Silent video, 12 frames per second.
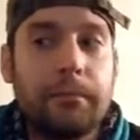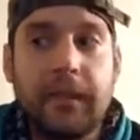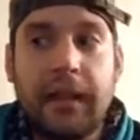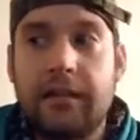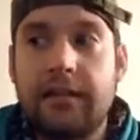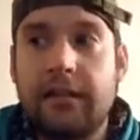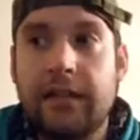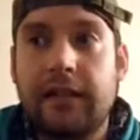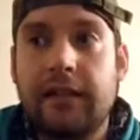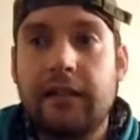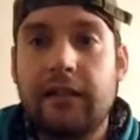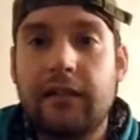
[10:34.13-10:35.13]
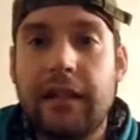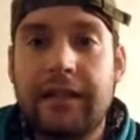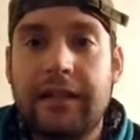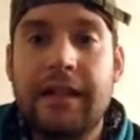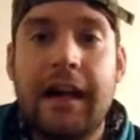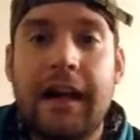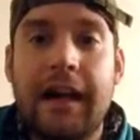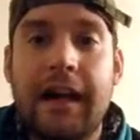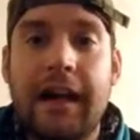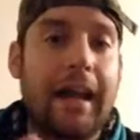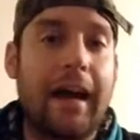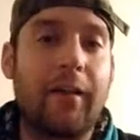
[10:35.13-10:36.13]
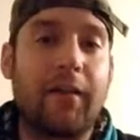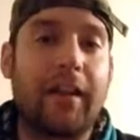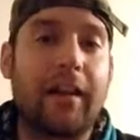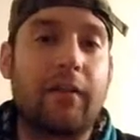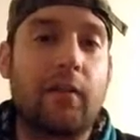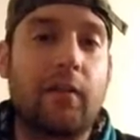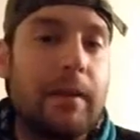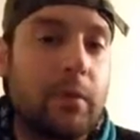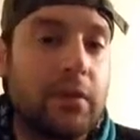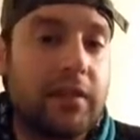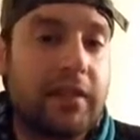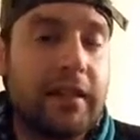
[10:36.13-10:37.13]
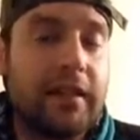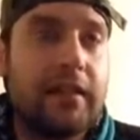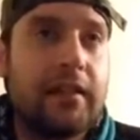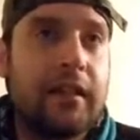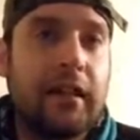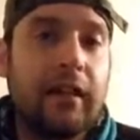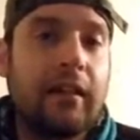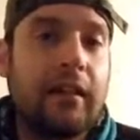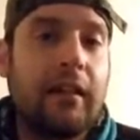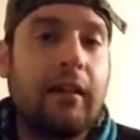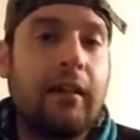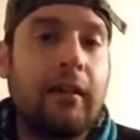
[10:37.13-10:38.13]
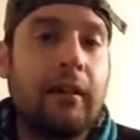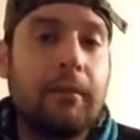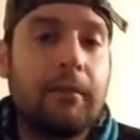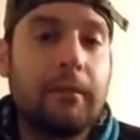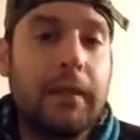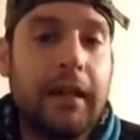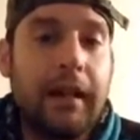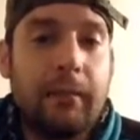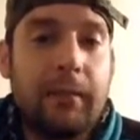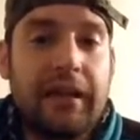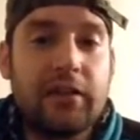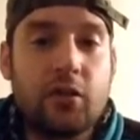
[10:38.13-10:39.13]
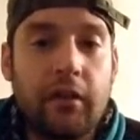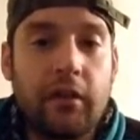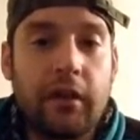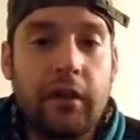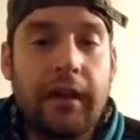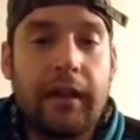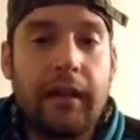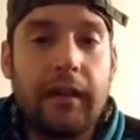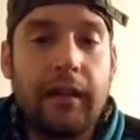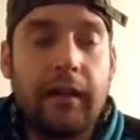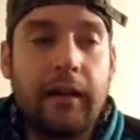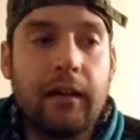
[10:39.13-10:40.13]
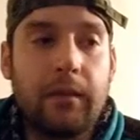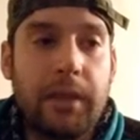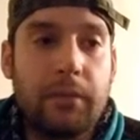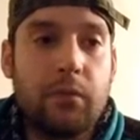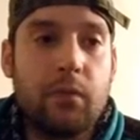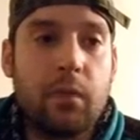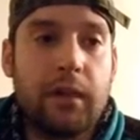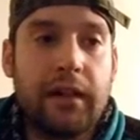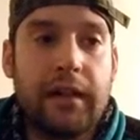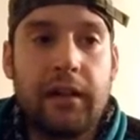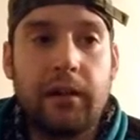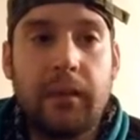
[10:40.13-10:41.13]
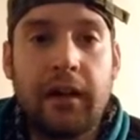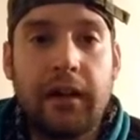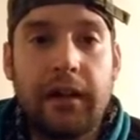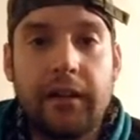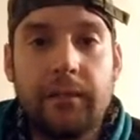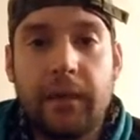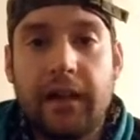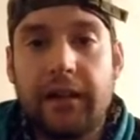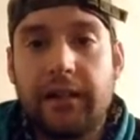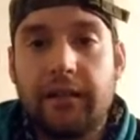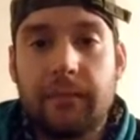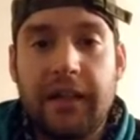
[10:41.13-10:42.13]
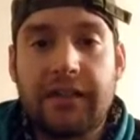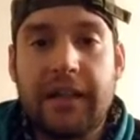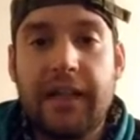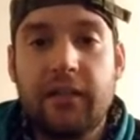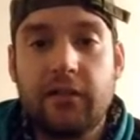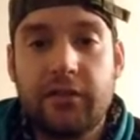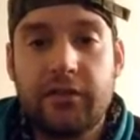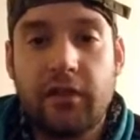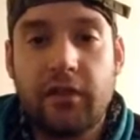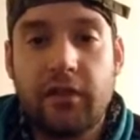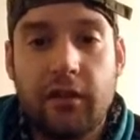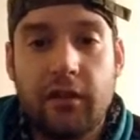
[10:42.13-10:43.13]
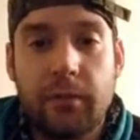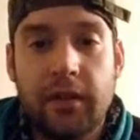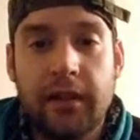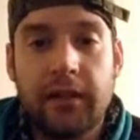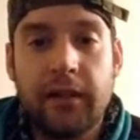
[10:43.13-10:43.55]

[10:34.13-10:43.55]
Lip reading: that's like it's not getting out there for people to see. And I mean, it's cool that people want to hear my take on CERN and all, but